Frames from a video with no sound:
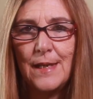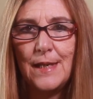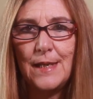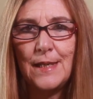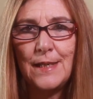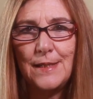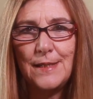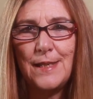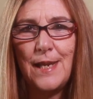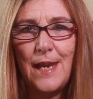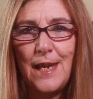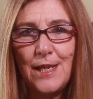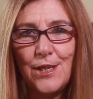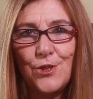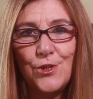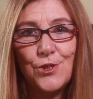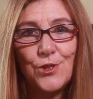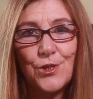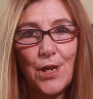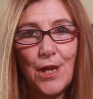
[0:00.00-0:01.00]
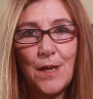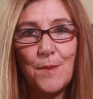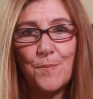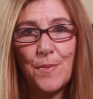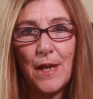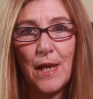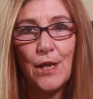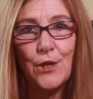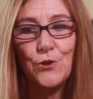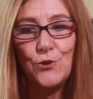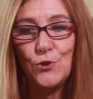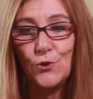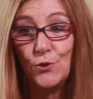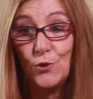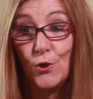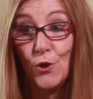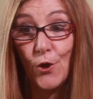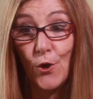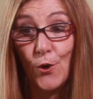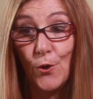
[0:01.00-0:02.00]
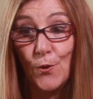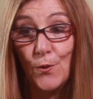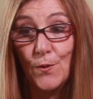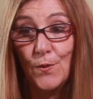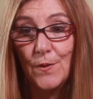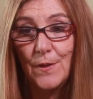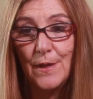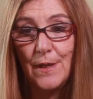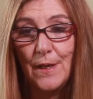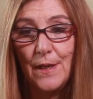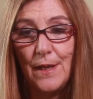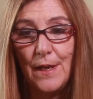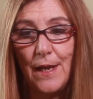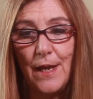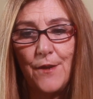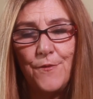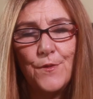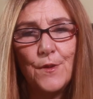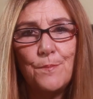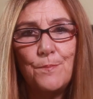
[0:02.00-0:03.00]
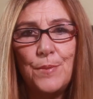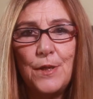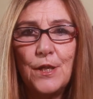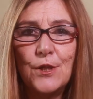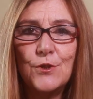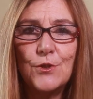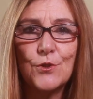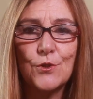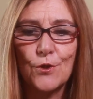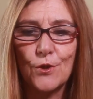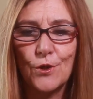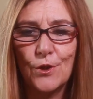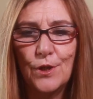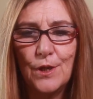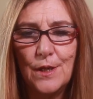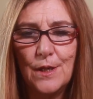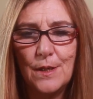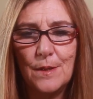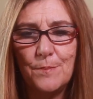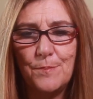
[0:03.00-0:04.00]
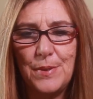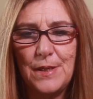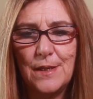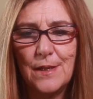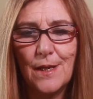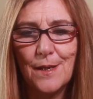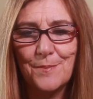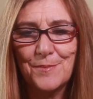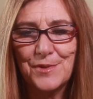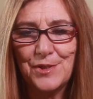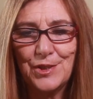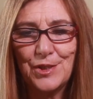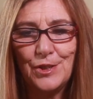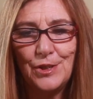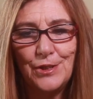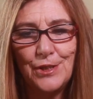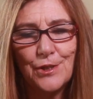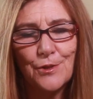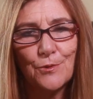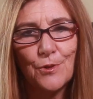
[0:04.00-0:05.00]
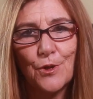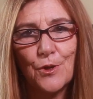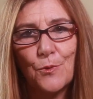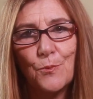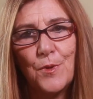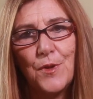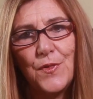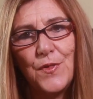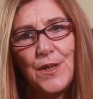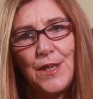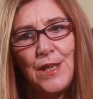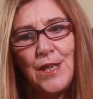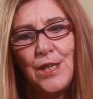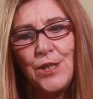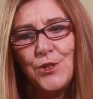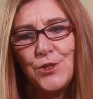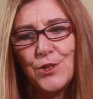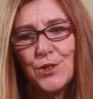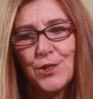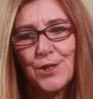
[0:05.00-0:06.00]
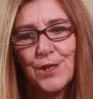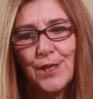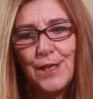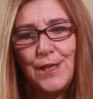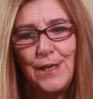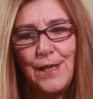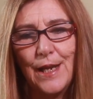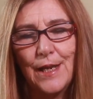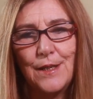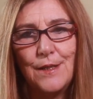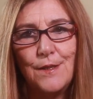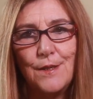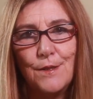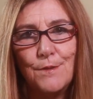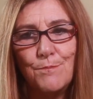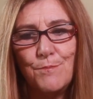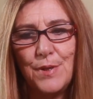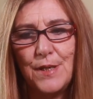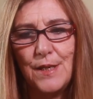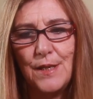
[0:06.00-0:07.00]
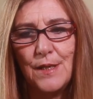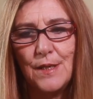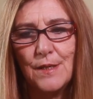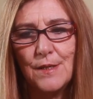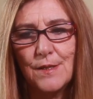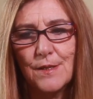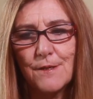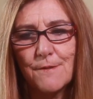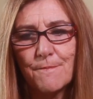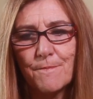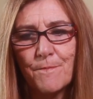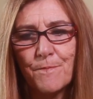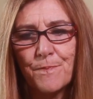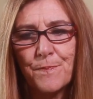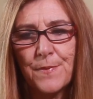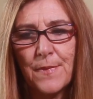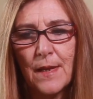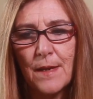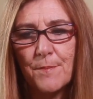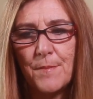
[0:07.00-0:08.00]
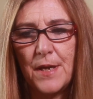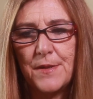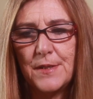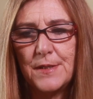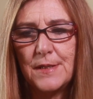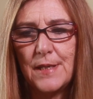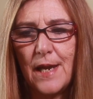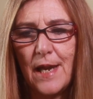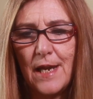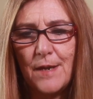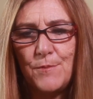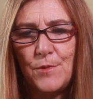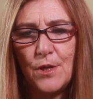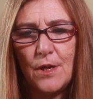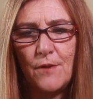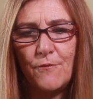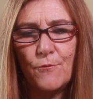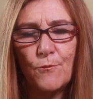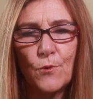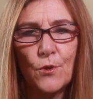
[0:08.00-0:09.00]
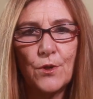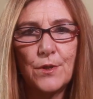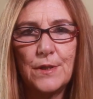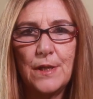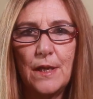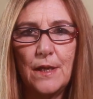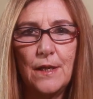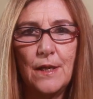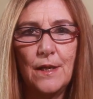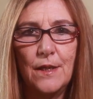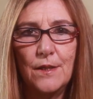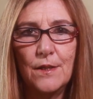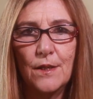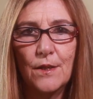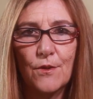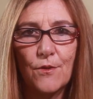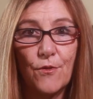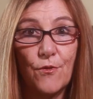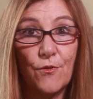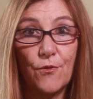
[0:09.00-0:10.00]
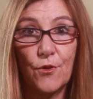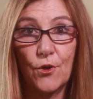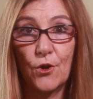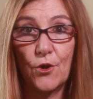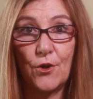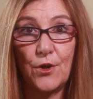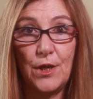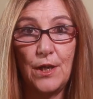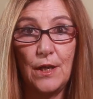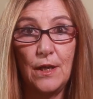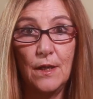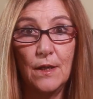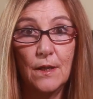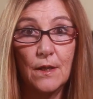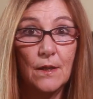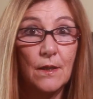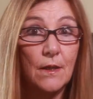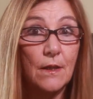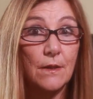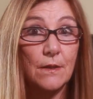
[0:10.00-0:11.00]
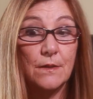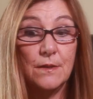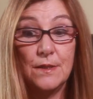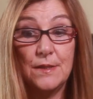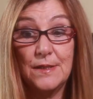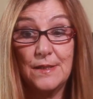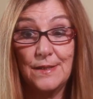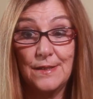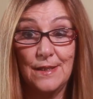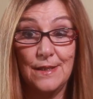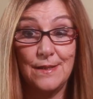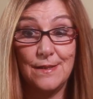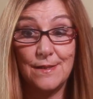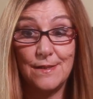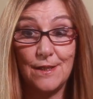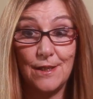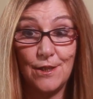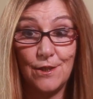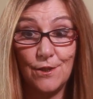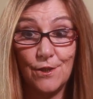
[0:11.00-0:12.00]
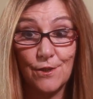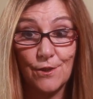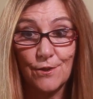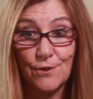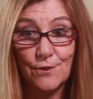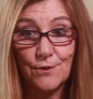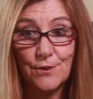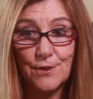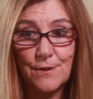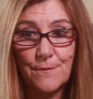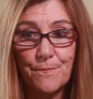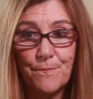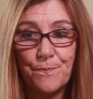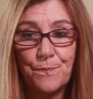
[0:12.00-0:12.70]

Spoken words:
It takes shape as you go, and the picture becomes clearer with each connecting piece. By the time you have worked at it 30 to 60 years,